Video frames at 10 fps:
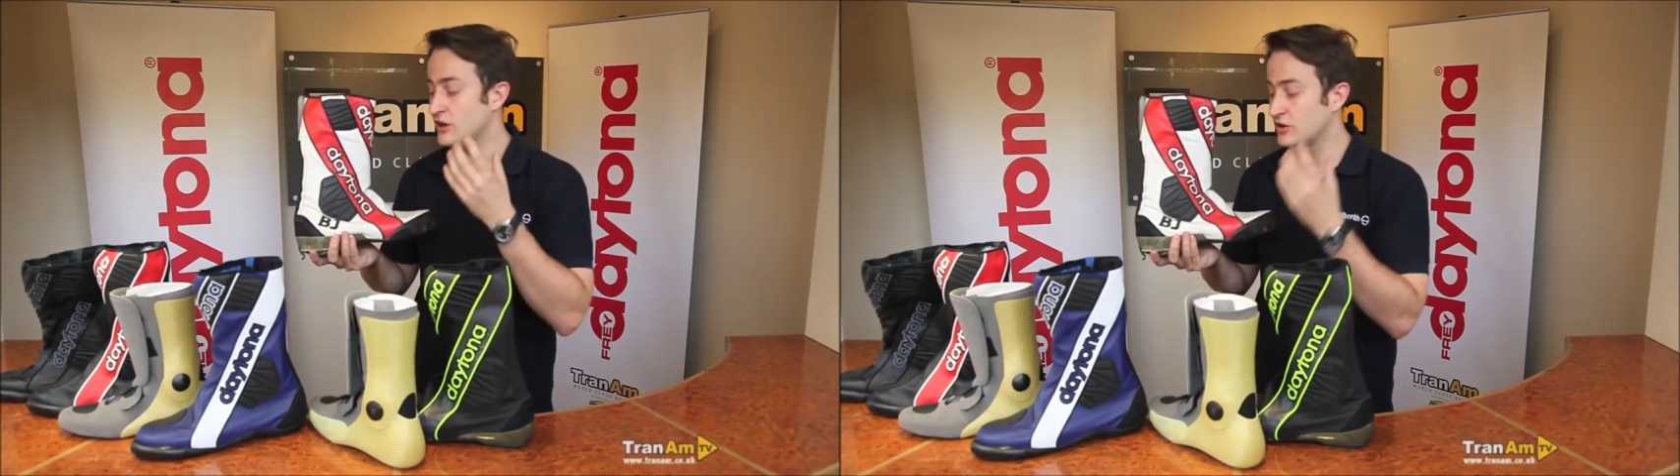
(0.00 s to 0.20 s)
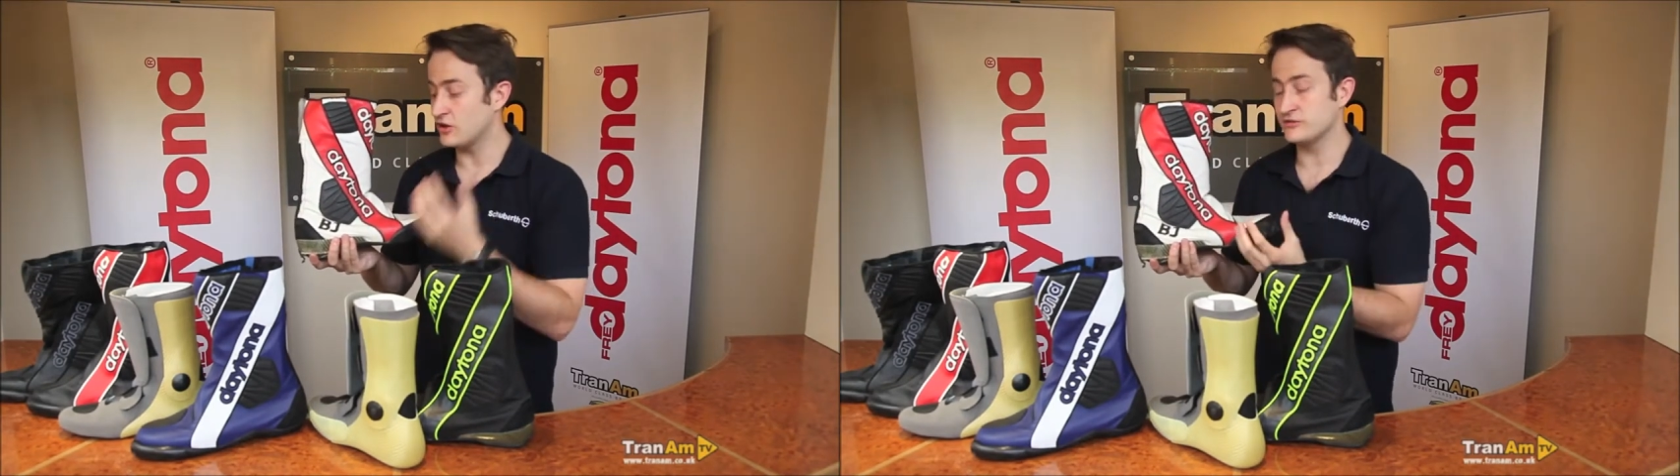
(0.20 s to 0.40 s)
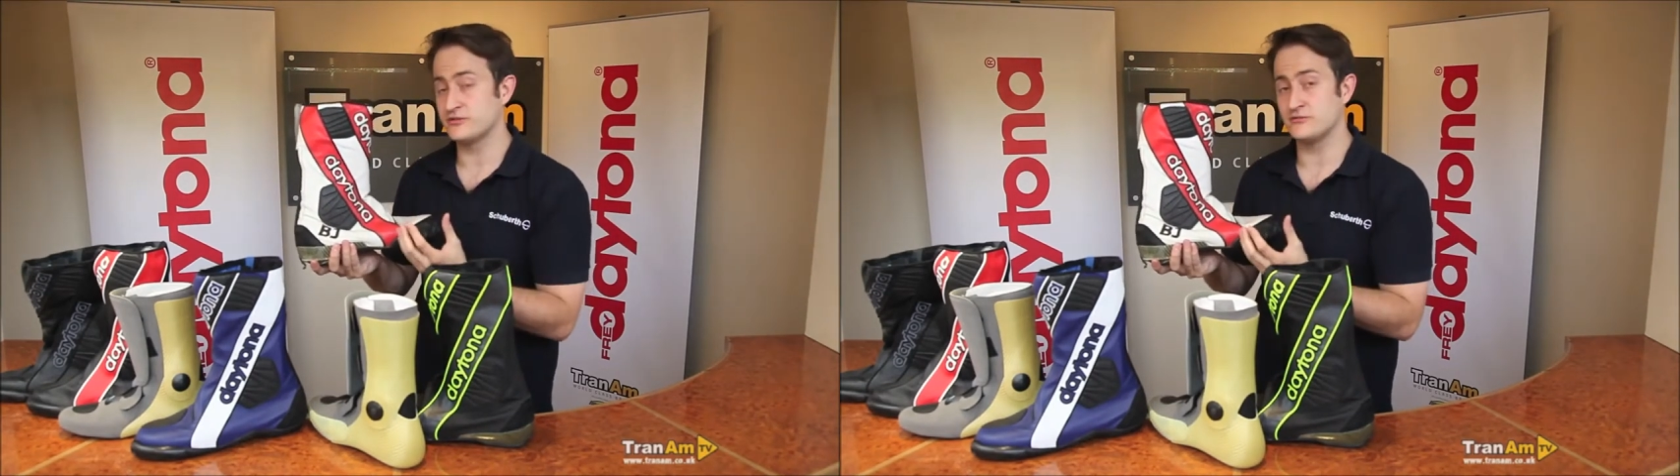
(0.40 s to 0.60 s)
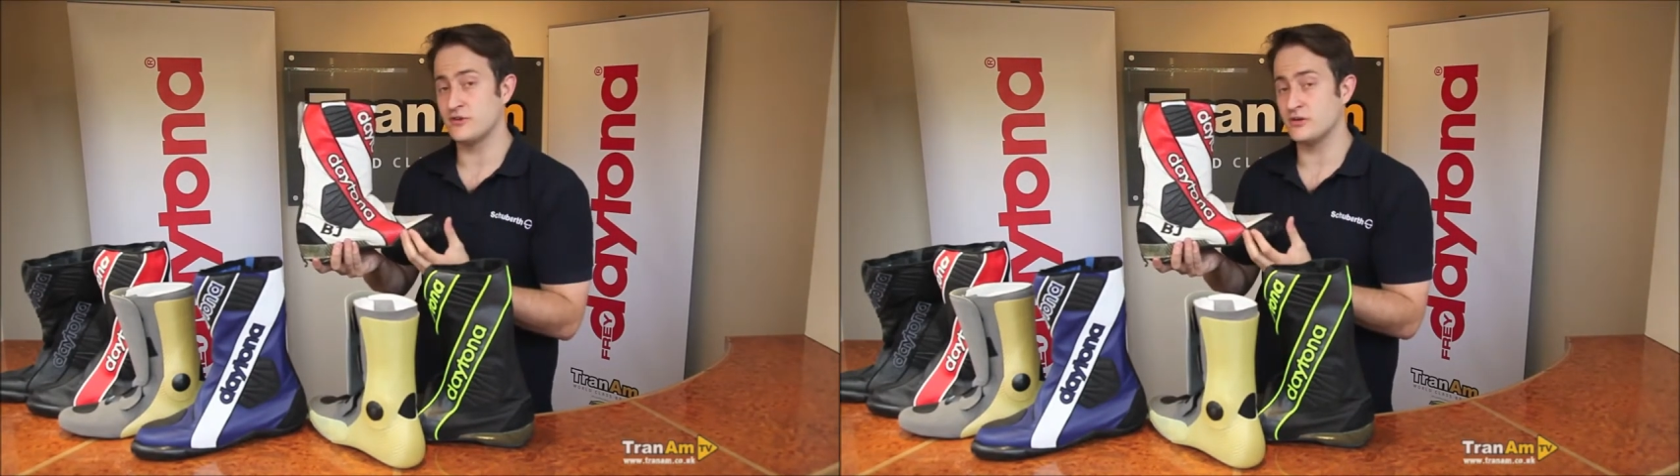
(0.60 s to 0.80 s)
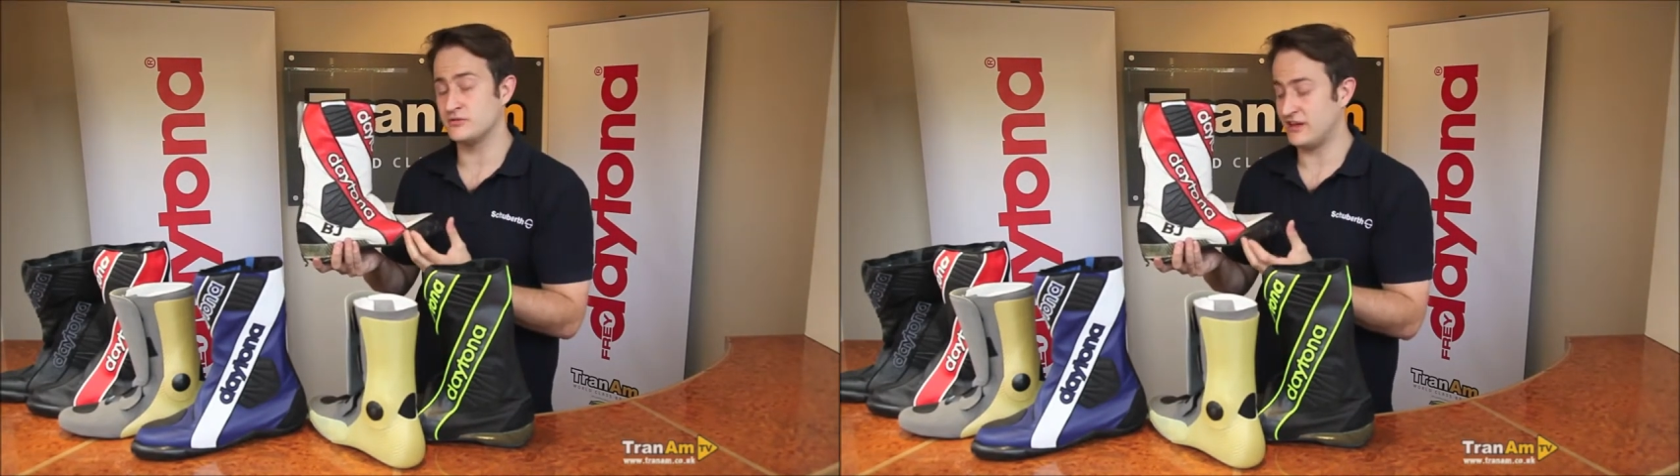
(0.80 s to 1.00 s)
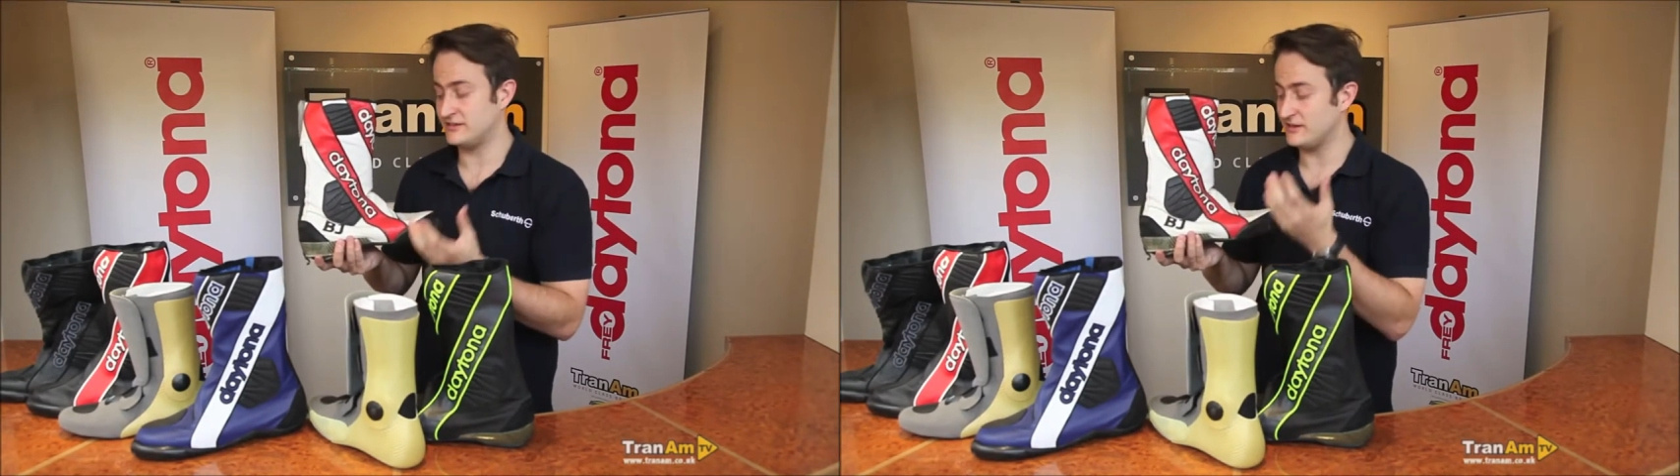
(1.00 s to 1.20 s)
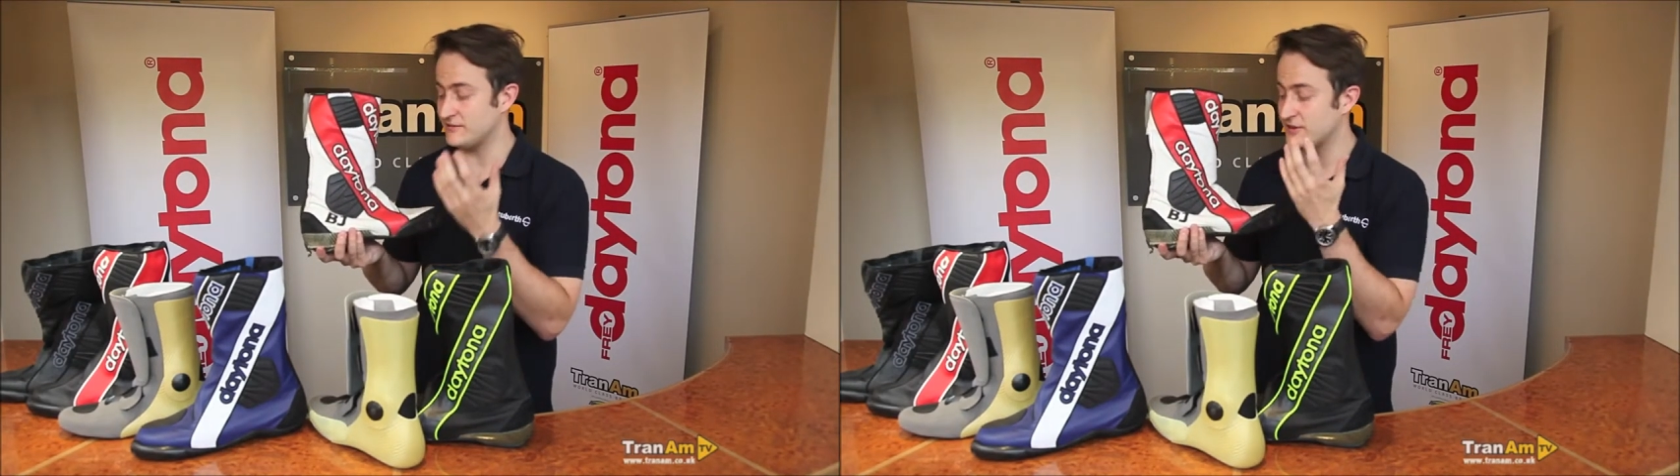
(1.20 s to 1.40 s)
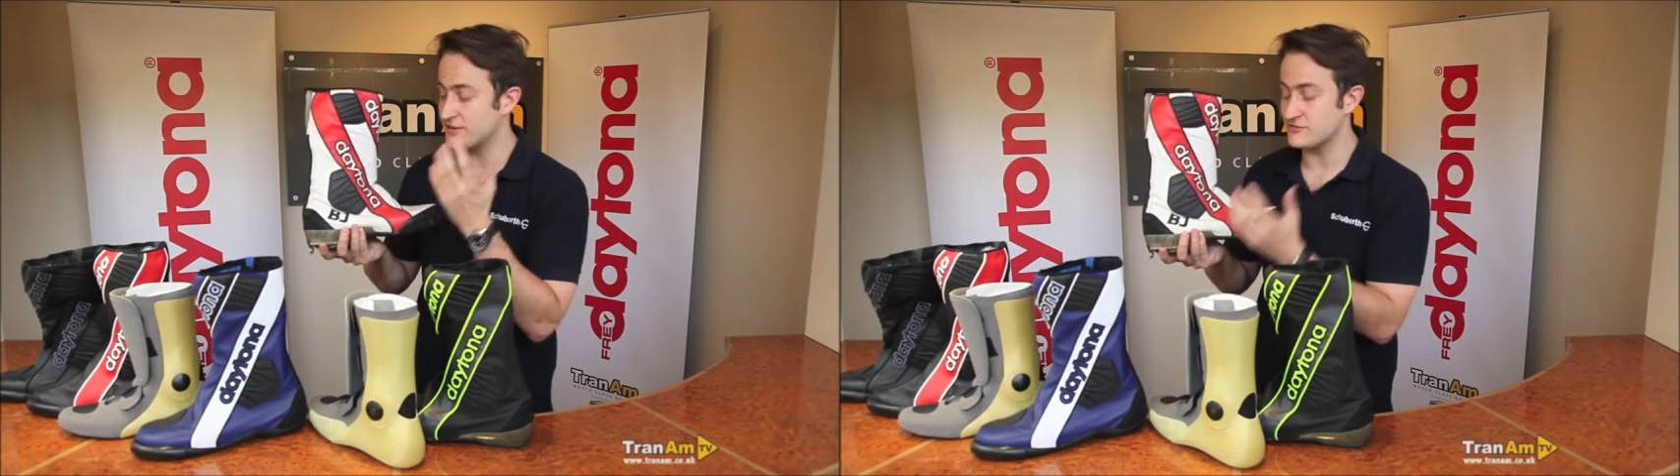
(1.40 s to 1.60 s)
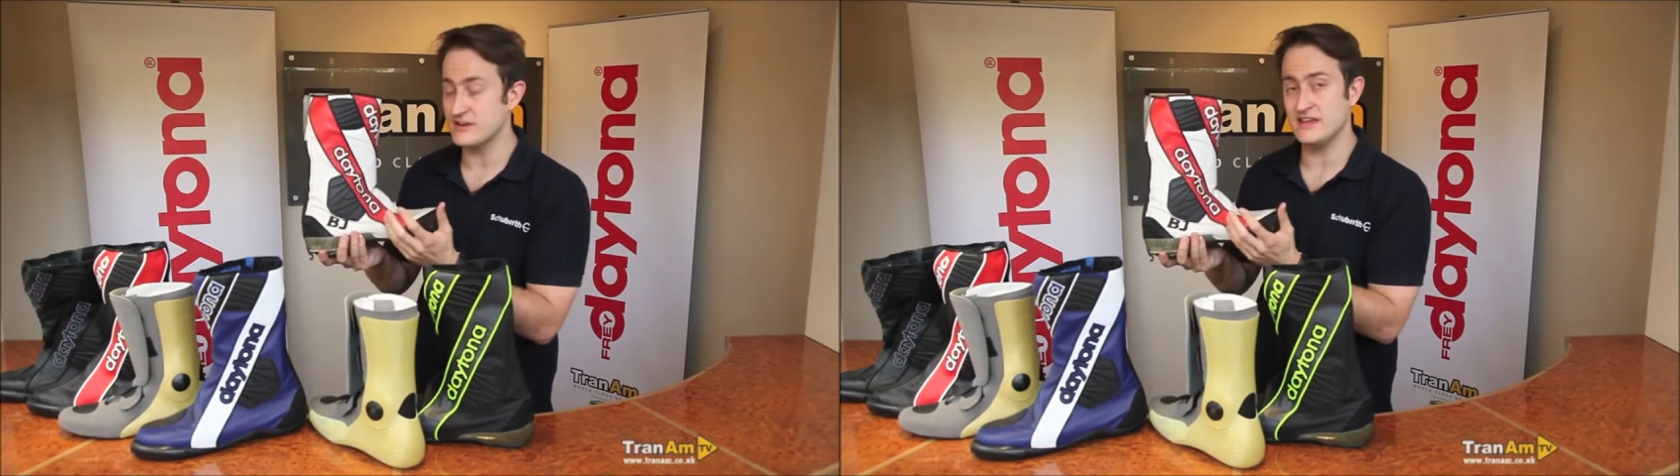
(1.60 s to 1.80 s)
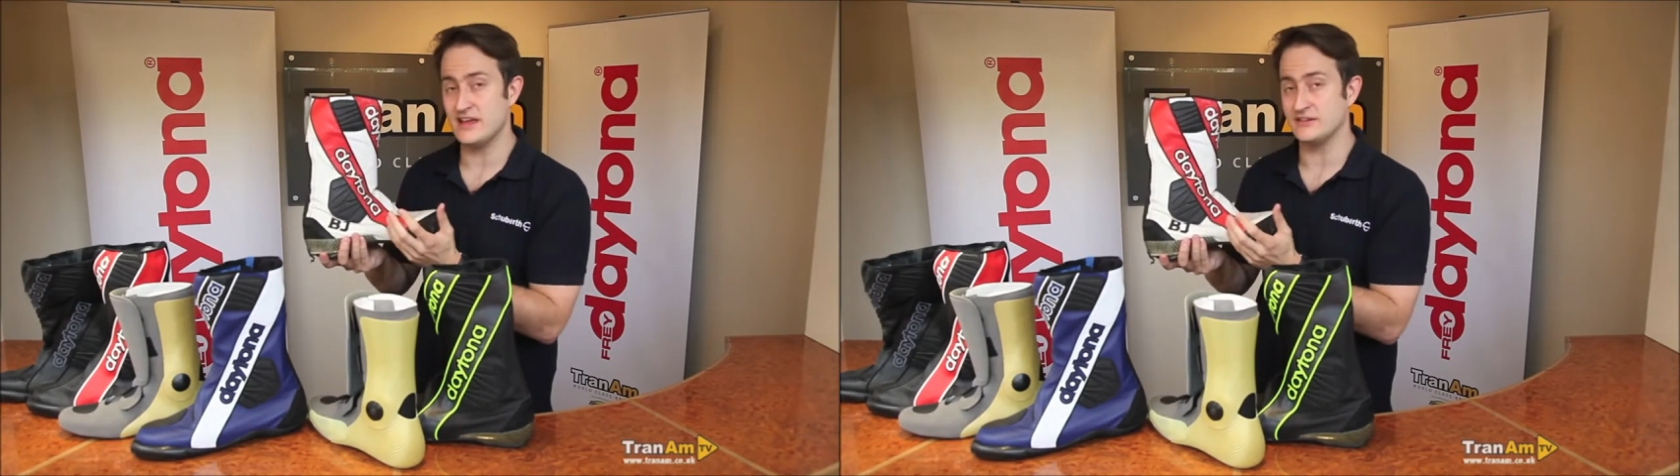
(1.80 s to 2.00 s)
constant road testing for
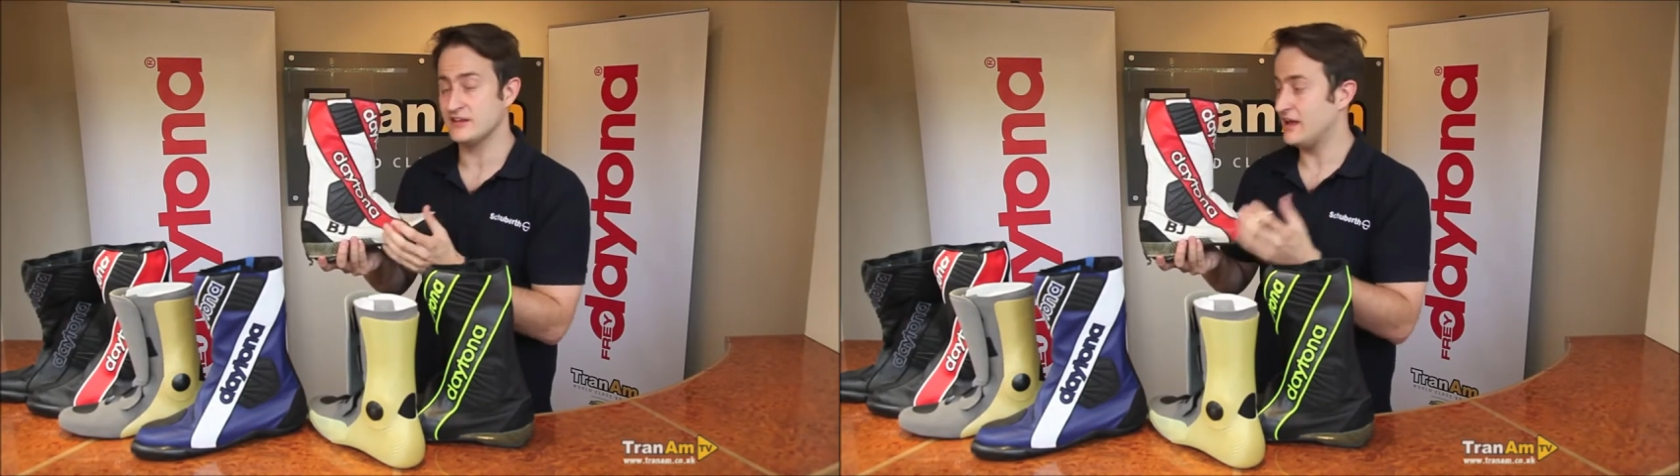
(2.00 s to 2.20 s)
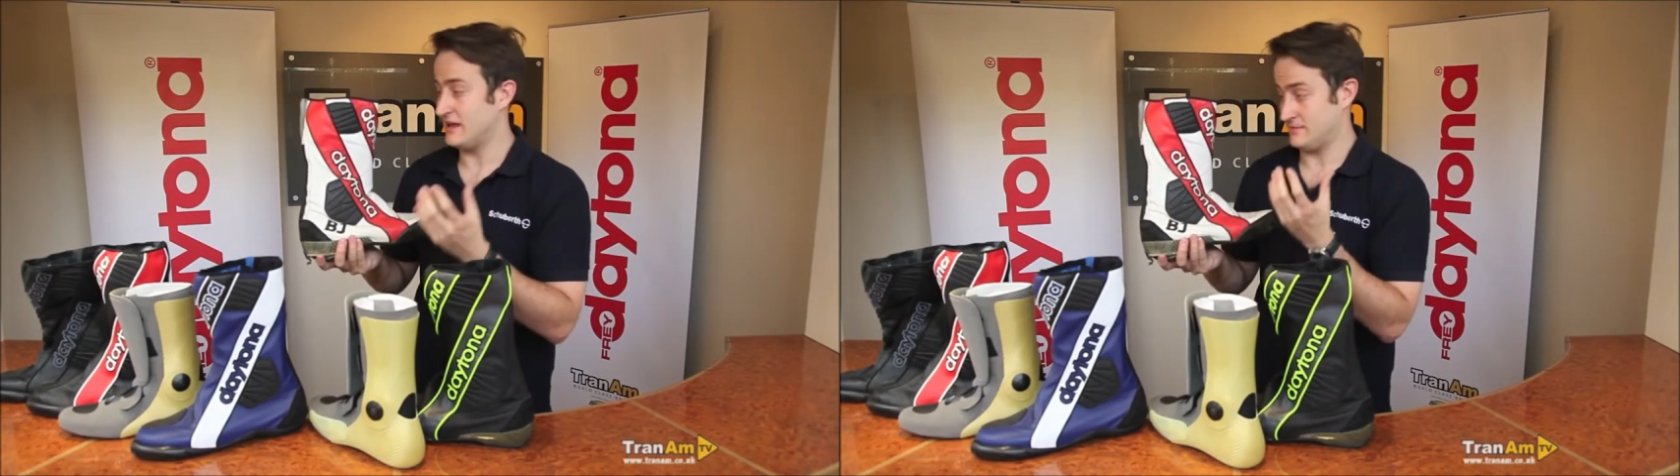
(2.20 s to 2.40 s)
three years.